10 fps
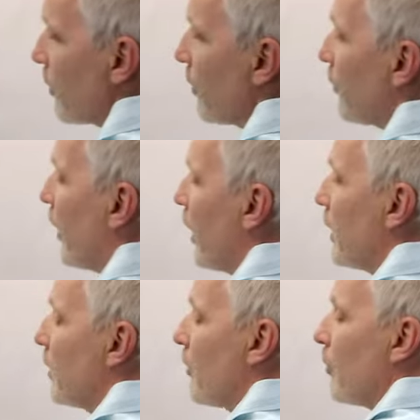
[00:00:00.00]
refine
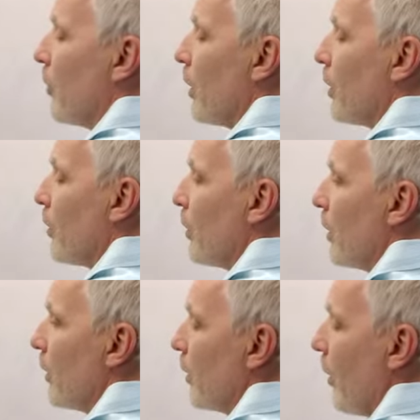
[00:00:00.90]
it through our
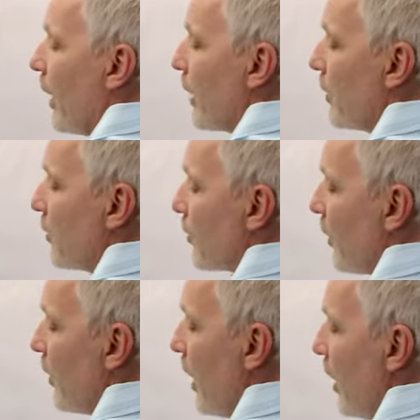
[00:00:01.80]
career and all that good
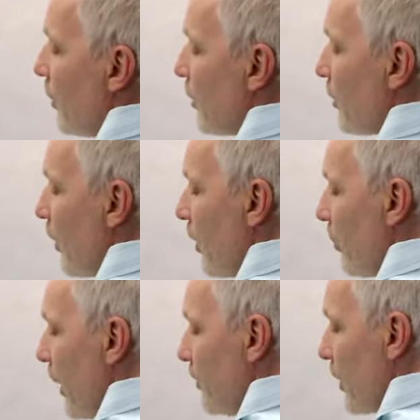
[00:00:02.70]
stuff. But still, the
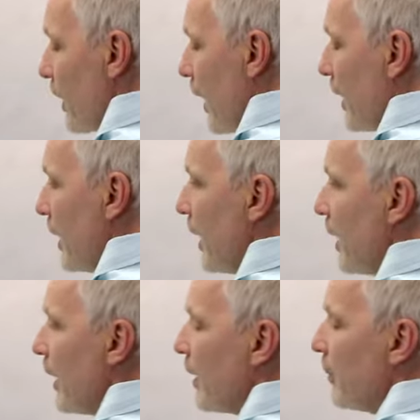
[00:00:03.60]
basic
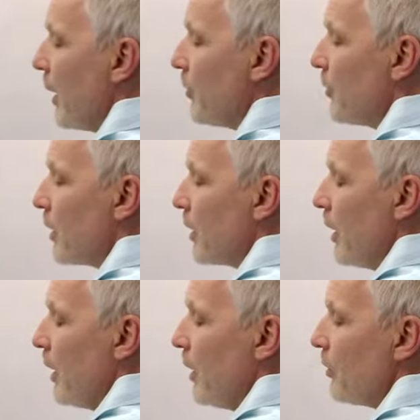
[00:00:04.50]
idea and the basic
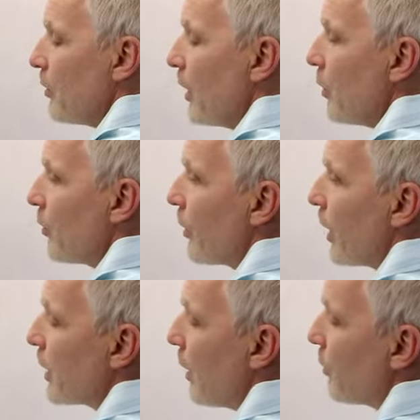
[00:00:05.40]
skill
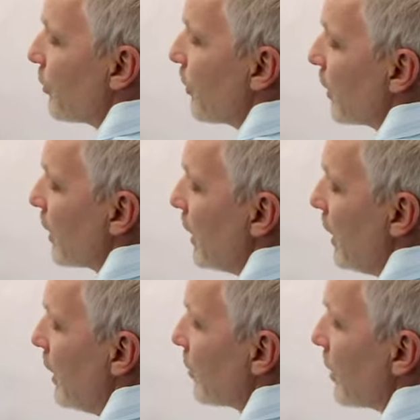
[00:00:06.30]
set comes fairly
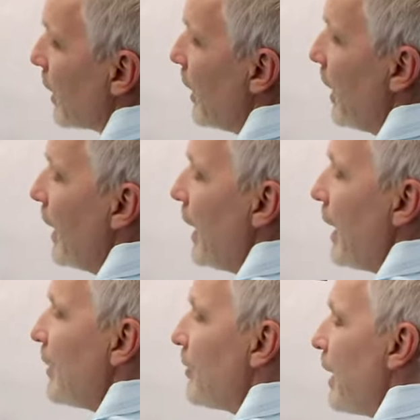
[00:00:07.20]
easily.
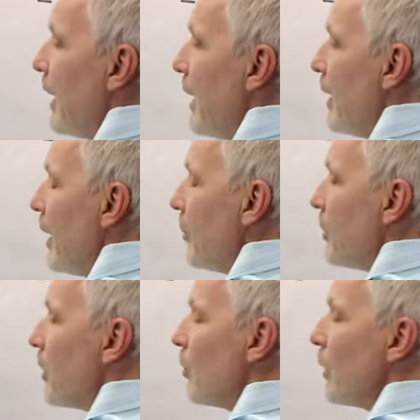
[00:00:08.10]
It's getting them
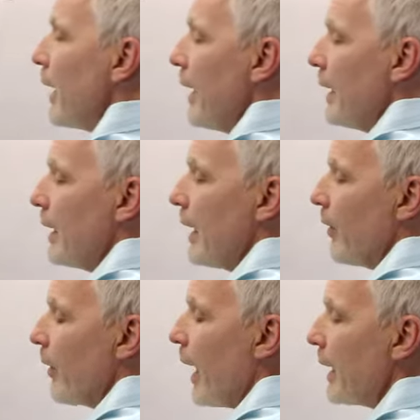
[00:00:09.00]
to relate
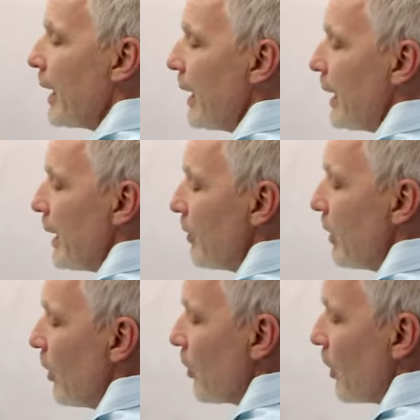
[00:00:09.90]
together. I can hit every
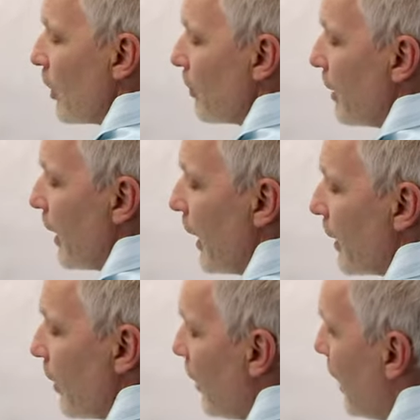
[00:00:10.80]
note on the
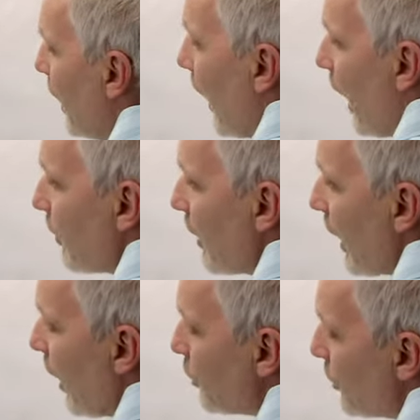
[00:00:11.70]
piano. I'm a
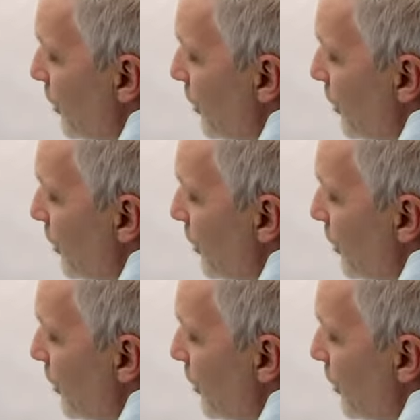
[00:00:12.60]
lousy